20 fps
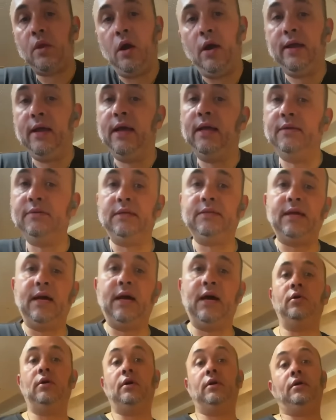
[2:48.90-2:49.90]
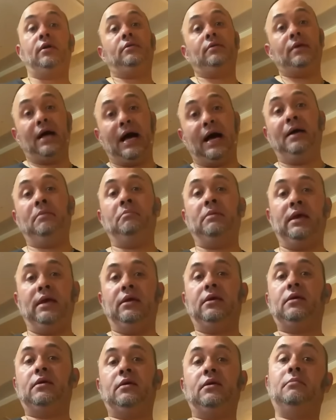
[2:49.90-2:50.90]
Alright guys, that's how I
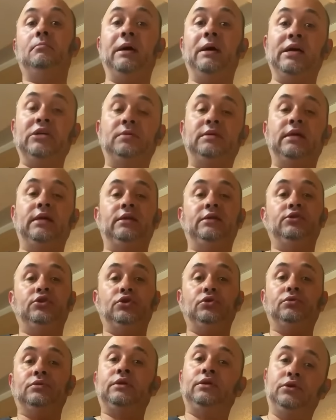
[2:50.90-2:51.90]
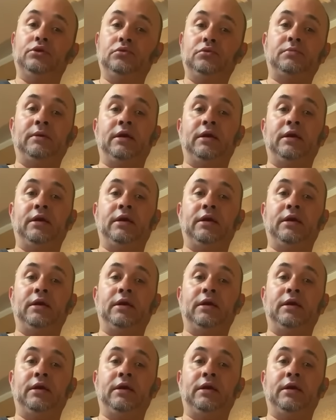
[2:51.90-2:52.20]
make mashed potatoes using Dukes